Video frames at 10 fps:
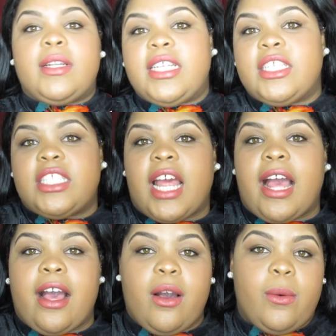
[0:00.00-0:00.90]
di
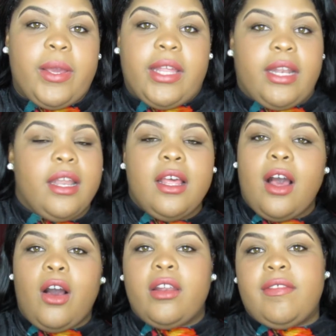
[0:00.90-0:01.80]
Gio and
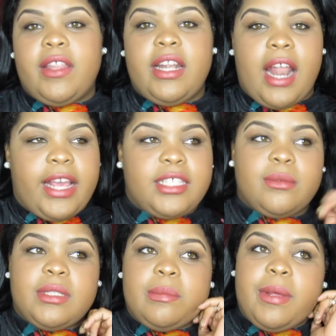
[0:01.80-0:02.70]
all of the nice
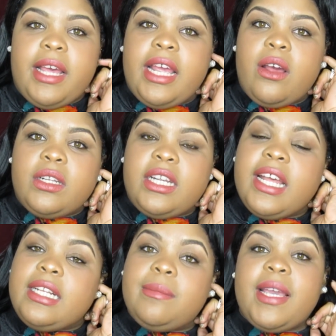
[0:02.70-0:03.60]
ones. But on a
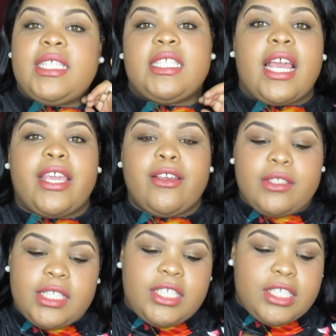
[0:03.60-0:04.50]
daily basis, I
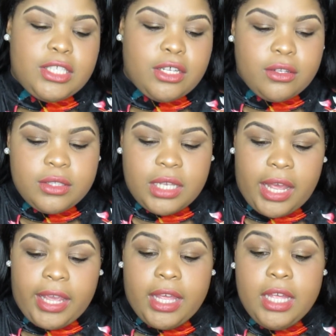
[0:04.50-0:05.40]
usually just use
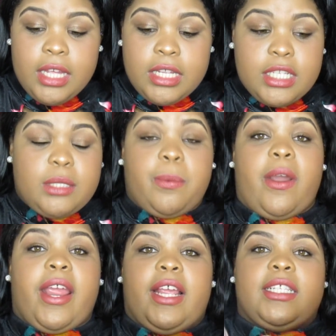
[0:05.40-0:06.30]
like
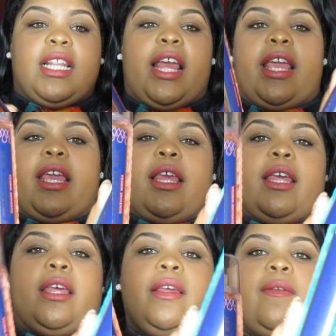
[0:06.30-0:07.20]
sprays like
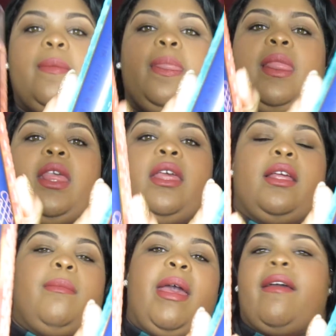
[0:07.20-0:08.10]

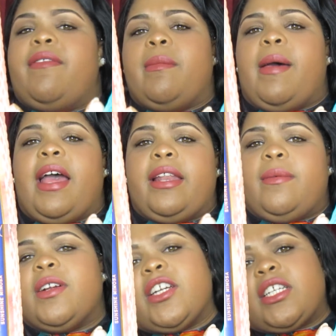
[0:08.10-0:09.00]
Bath and Body
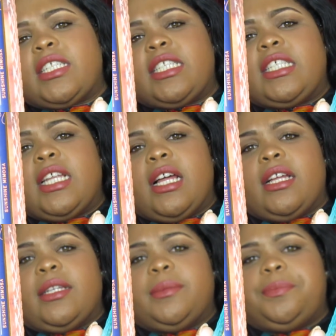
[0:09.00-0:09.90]
Works. I
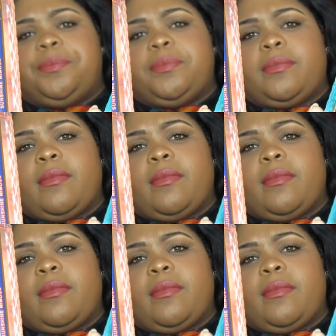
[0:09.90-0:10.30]
don't